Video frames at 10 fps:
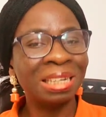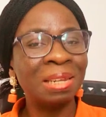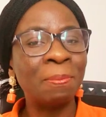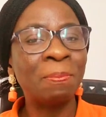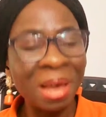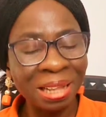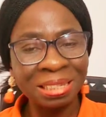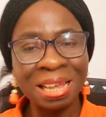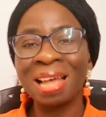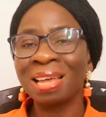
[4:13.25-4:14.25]
the
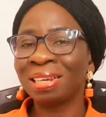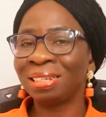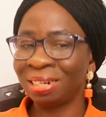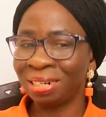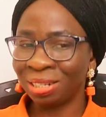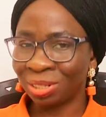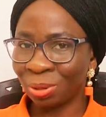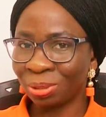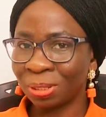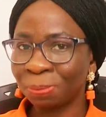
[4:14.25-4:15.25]
better the
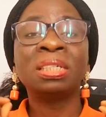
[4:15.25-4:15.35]
results.